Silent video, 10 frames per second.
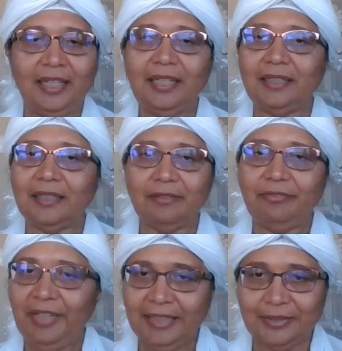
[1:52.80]
It
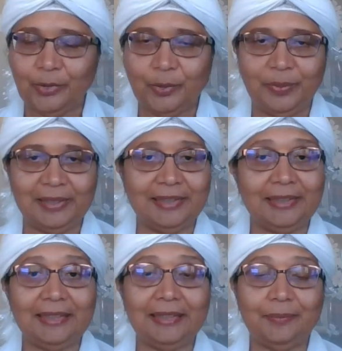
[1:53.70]
affects our
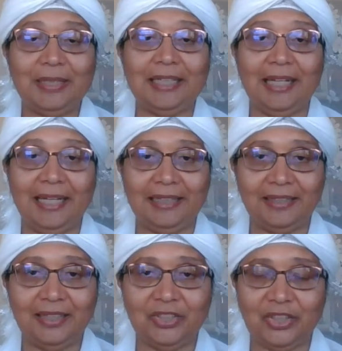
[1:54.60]
ability to be kind
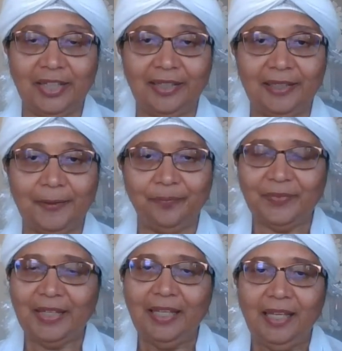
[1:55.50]
to each other.
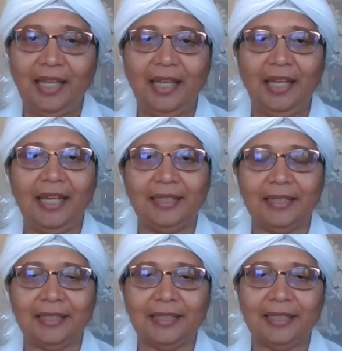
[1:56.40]

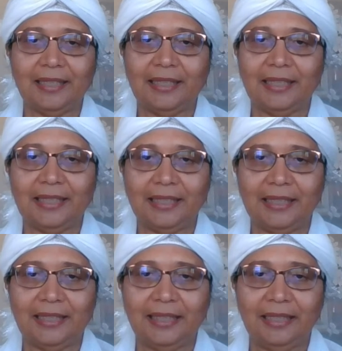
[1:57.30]
And
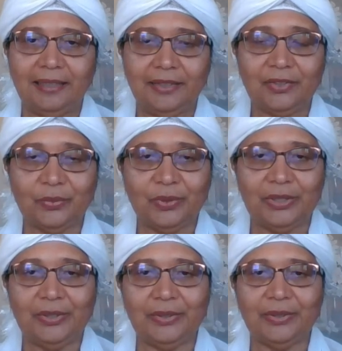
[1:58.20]
in this
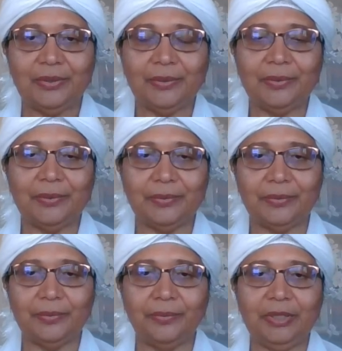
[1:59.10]
world,
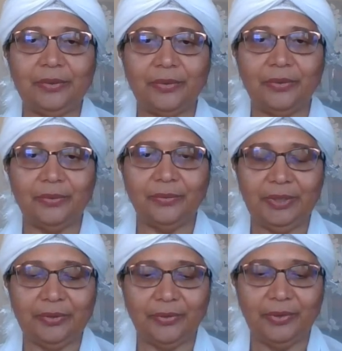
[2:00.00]
we
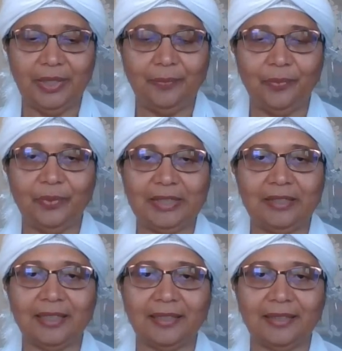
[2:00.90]
grow up with,
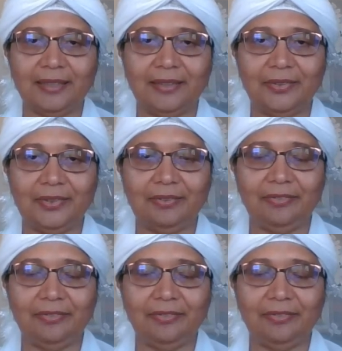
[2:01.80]
the